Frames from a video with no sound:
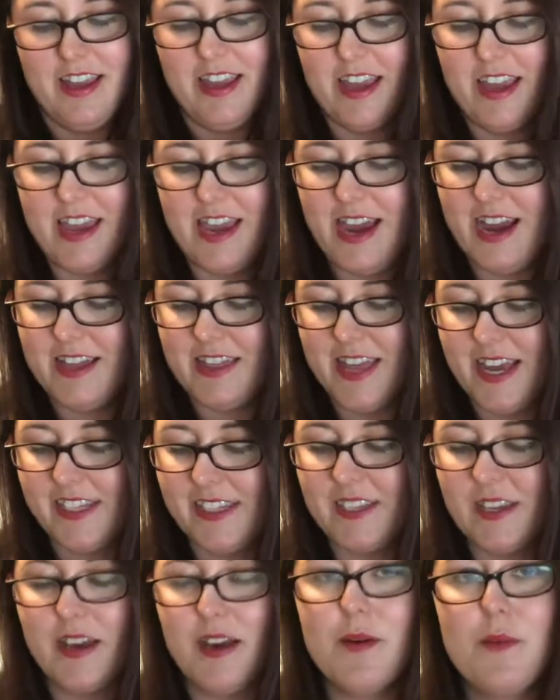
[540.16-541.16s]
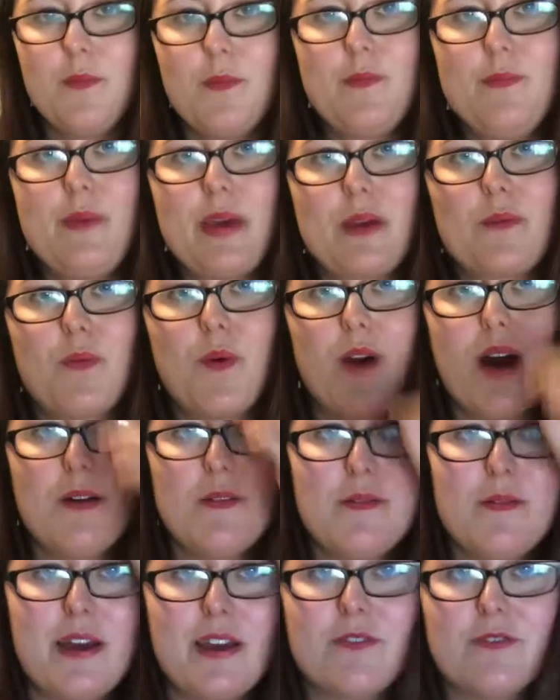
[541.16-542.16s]
yeah, that's a big
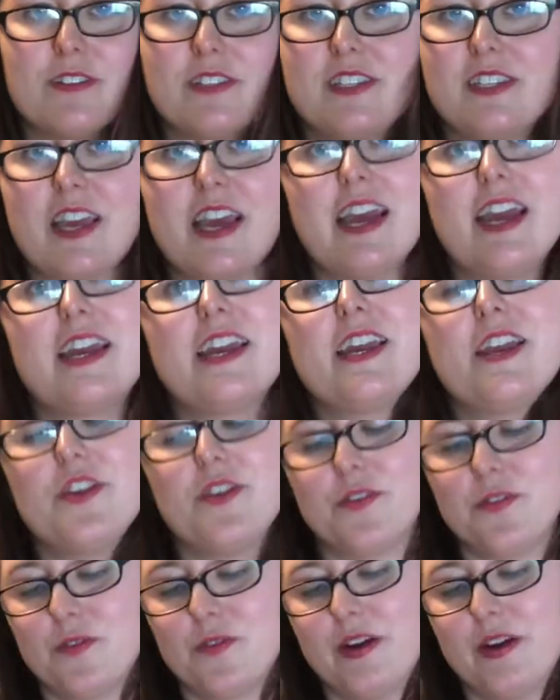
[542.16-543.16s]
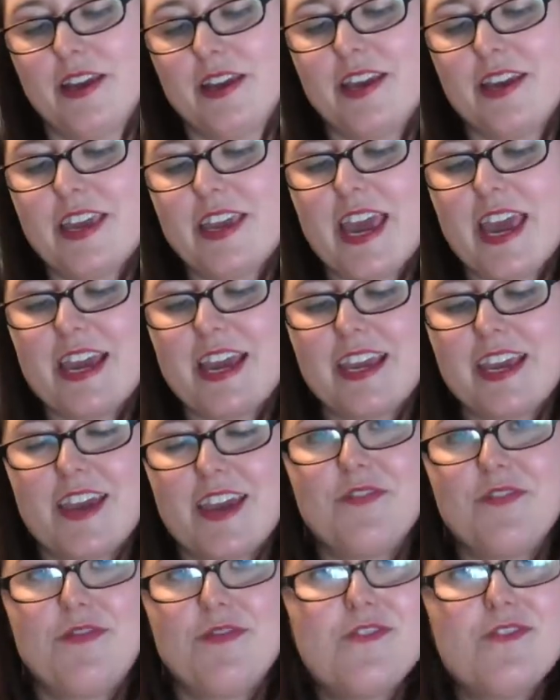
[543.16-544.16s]
problem, I would say. You can't
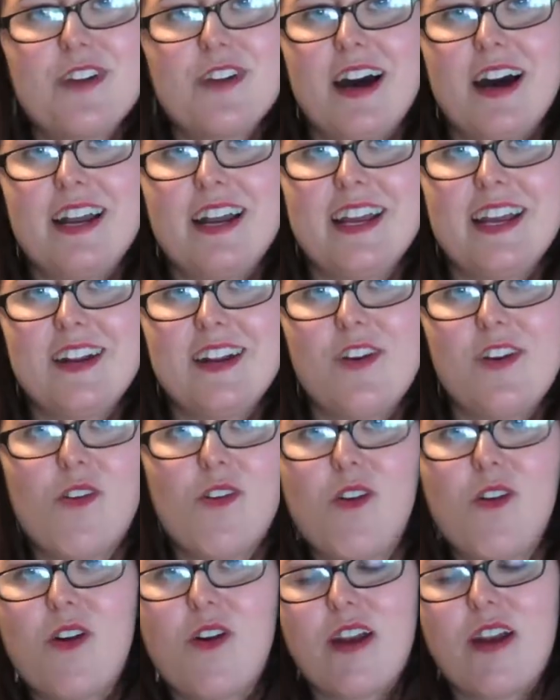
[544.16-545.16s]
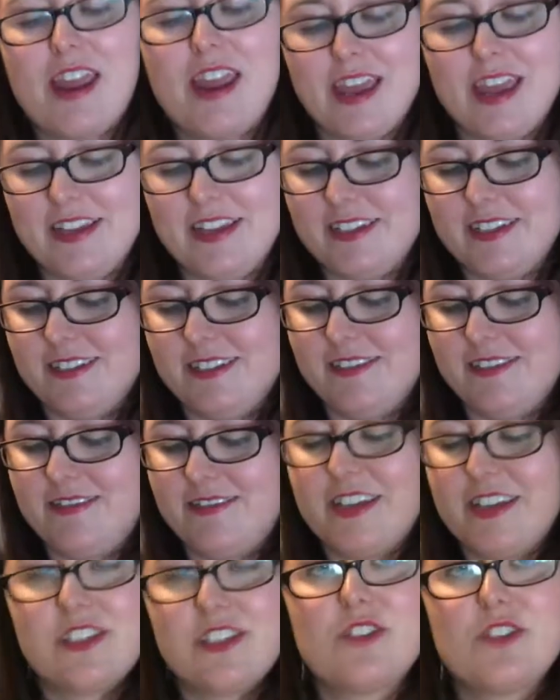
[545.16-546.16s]
get food on it, or it
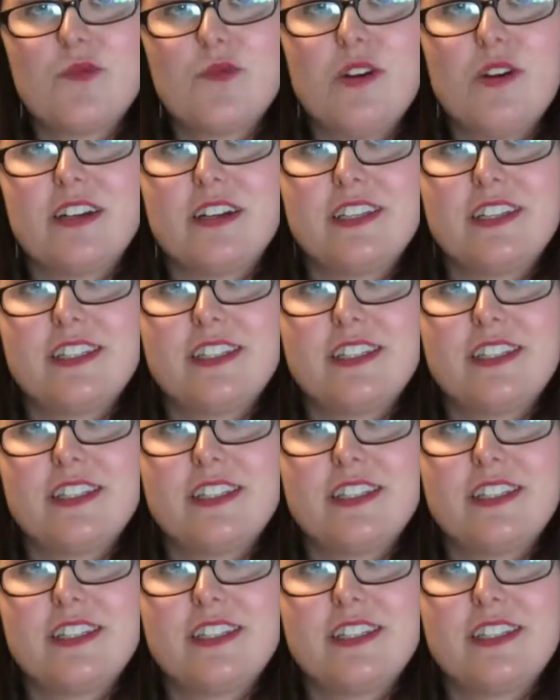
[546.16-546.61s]
doesn't want to